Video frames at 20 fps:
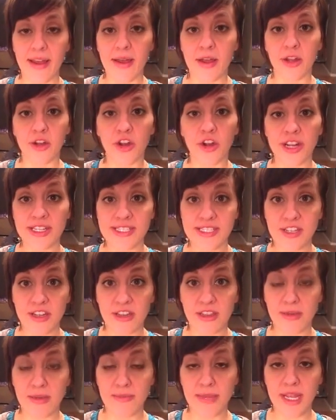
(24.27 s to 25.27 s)
Chris took
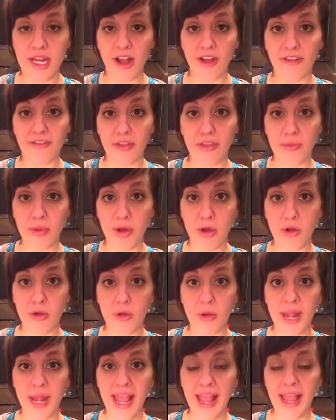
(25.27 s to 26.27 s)
the meat off the
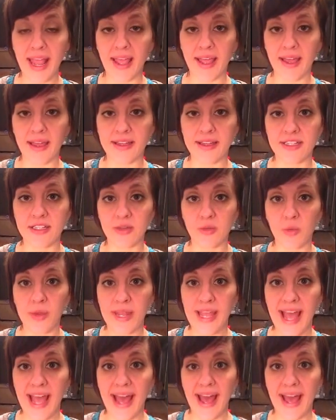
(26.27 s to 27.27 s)
bone and we
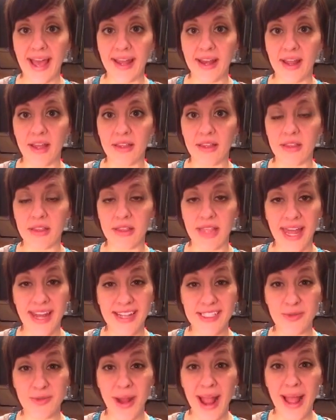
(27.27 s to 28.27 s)
had
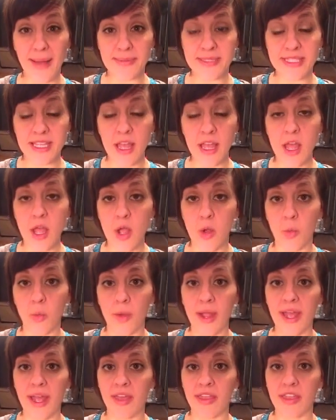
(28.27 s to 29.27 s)
lettuce wraps
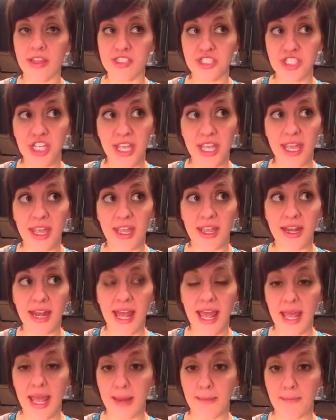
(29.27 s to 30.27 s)
with chicken
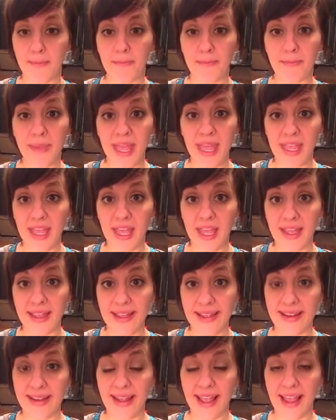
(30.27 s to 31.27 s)
and
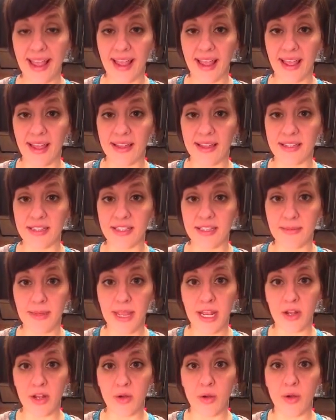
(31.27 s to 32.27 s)
bacon and
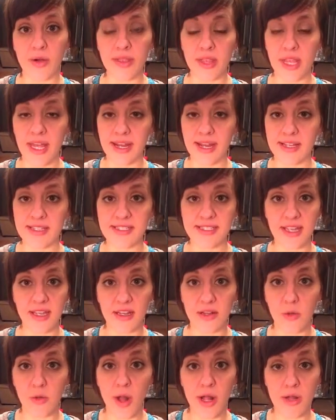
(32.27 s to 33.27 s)
tomato and lettuce
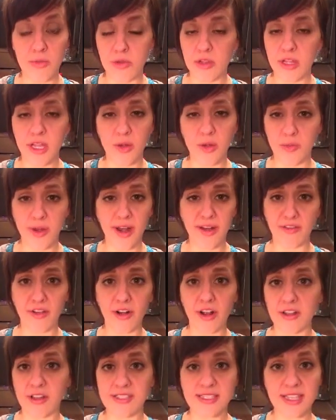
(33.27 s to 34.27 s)
and guacamole and whatever
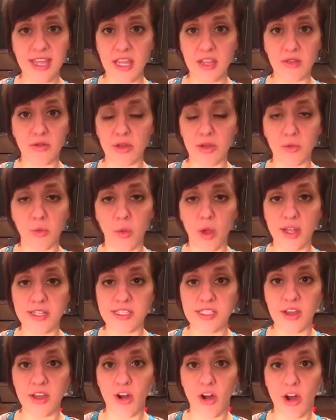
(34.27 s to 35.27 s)
else that you could
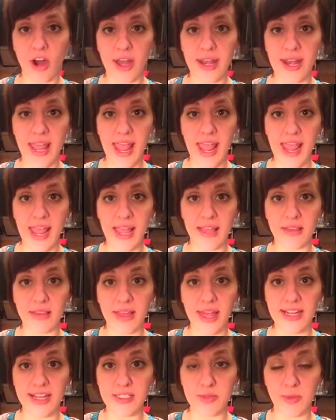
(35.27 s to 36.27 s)
want on a
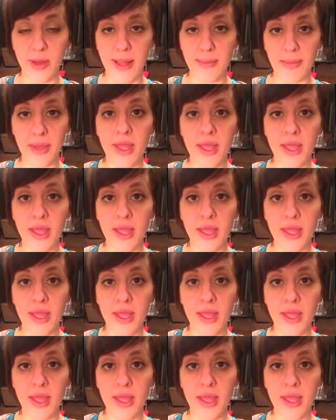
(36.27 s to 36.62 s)
lettuce wrap.